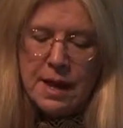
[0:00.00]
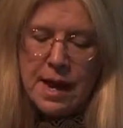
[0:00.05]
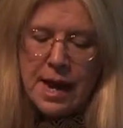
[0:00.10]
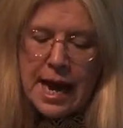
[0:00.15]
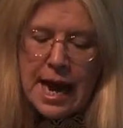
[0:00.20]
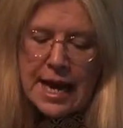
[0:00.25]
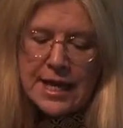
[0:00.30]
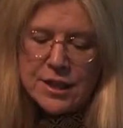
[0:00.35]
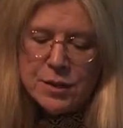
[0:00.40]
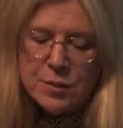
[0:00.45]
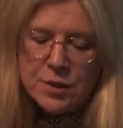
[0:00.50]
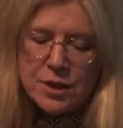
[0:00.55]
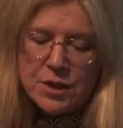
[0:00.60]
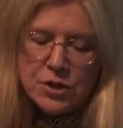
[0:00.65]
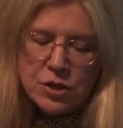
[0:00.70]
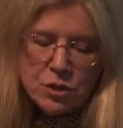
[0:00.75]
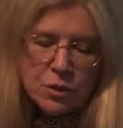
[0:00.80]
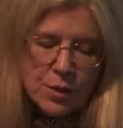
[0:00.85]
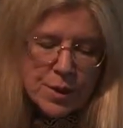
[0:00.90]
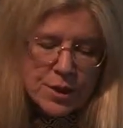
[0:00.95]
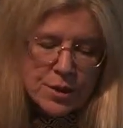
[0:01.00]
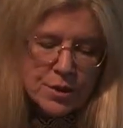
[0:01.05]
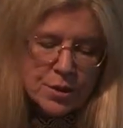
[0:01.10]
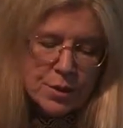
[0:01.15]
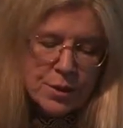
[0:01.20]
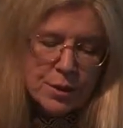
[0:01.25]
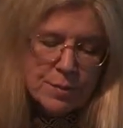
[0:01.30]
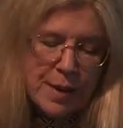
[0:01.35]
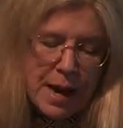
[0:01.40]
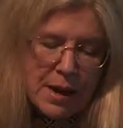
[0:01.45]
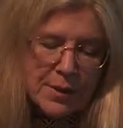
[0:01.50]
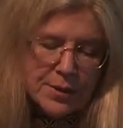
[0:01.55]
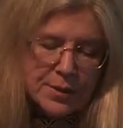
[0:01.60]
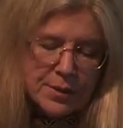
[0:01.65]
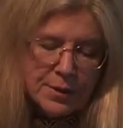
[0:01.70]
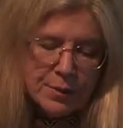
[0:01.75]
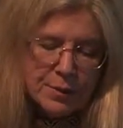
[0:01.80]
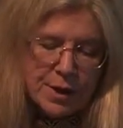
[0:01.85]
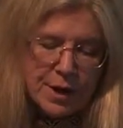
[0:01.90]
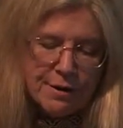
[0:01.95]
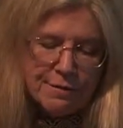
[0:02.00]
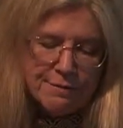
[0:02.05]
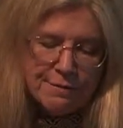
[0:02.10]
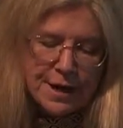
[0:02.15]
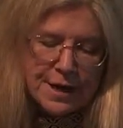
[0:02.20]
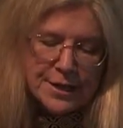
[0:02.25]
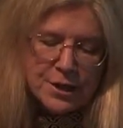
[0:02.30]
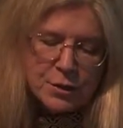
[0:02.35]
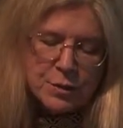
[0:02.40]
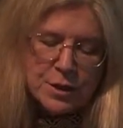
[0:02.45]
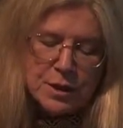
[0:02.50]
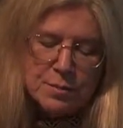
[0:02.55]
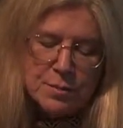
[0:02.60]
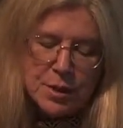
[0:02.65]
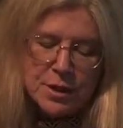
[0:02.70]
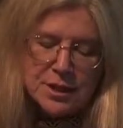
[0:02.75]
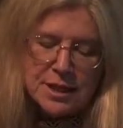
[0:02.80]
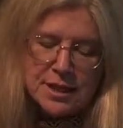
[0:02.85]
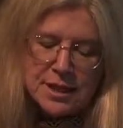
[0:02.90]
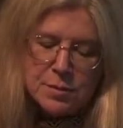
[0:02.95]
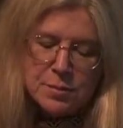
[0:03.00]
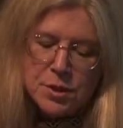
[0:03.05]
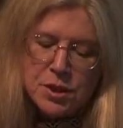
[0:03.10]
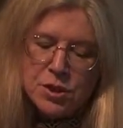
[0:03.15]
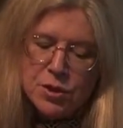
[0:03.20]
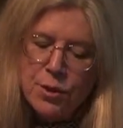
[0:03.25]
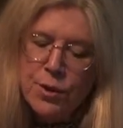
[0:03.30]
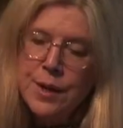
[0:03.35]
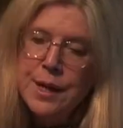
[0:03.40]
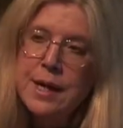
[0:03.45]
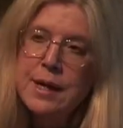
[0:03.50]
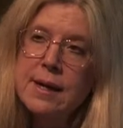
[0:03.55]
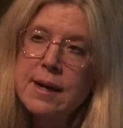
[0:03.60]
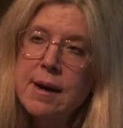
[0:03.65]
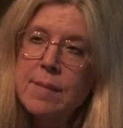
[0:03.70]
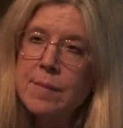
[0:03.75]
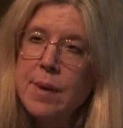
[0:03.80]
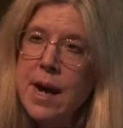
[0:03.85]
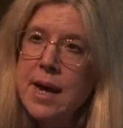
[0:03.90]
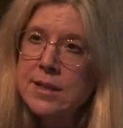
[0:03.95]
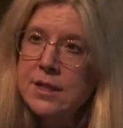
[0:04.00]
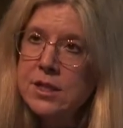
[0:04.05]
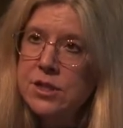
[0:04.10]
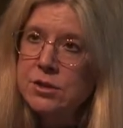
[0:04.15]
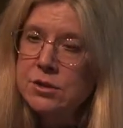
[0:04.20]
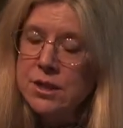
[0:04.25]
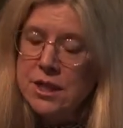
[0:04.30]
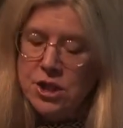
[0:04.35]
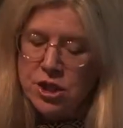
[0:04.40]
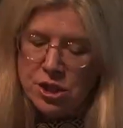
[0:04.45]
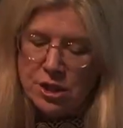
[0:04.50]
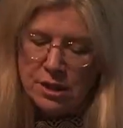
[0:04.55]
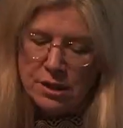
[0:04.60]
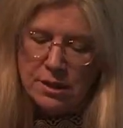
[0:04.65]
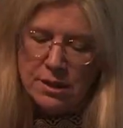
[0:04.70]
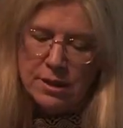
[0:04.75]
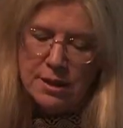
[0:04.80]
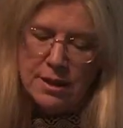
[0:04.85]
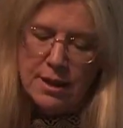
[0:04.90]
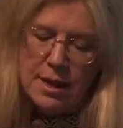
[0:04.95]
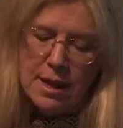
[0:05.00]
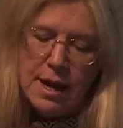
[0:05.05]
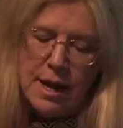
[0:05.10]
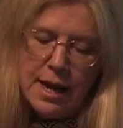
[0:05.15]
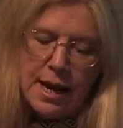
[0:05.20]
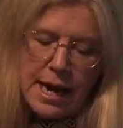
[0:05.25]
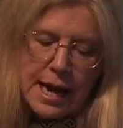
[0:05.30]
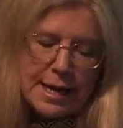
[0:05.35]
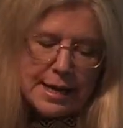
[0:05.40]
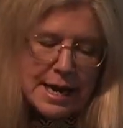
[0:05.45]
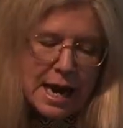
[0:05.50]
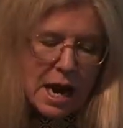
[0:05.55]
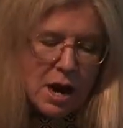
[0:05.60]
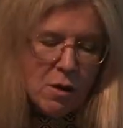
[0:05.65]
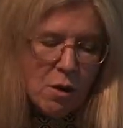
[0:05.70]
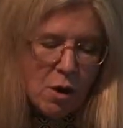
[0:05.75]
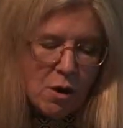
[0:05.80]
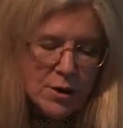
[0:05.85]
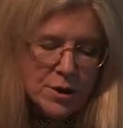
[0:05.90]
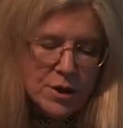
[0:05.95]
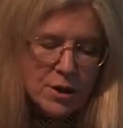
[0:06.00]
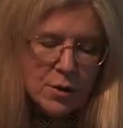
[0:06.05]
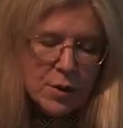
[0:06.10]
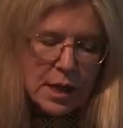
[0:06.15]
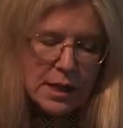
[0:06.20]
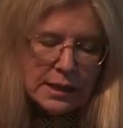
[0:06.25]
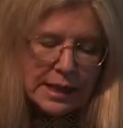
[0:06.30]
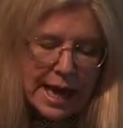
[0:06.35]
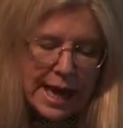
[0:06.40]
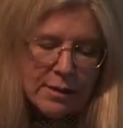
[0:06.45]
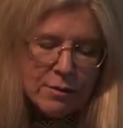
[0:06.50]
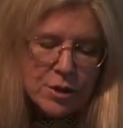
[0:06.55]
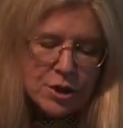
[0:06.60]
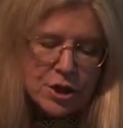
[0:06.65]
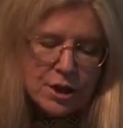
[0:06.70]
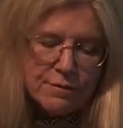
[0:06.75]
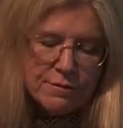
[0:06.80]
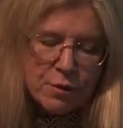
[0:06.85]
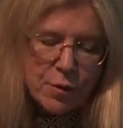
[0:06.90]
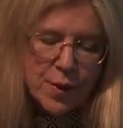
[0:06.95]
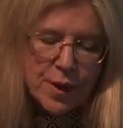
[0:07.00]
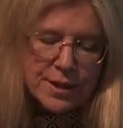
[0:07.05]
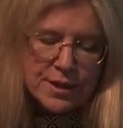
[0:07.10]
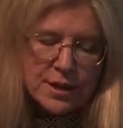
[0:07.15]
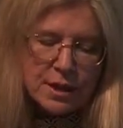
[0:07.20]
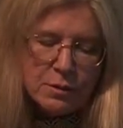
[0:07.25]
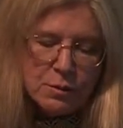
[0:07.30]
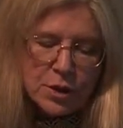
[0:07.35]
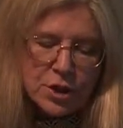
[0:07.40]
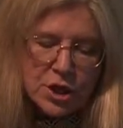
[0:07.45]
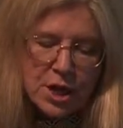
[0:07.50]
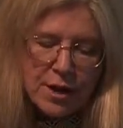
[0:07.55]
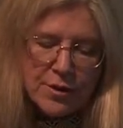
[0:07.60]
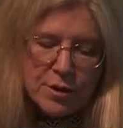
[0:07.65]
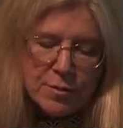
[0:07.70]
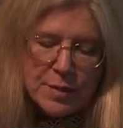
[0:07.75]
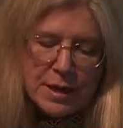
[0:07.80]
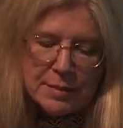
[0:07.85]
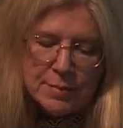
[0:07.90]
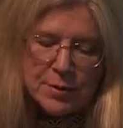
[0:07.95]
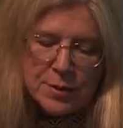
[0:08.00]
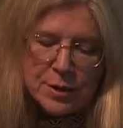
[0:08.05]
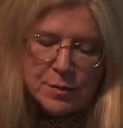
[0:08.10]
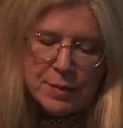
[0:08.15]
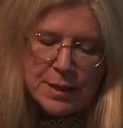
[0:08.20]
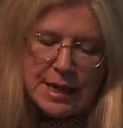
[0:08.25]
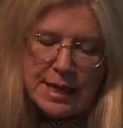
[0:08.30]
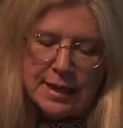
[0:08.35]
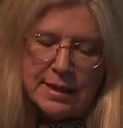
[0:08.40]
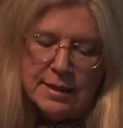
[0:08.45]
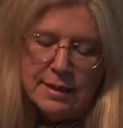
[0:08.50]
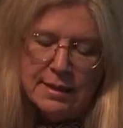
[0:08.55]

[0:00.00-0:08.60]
As with the stories told about her, we are faced with a participatory and composite tradition, and now also a language and voice in which other people speak.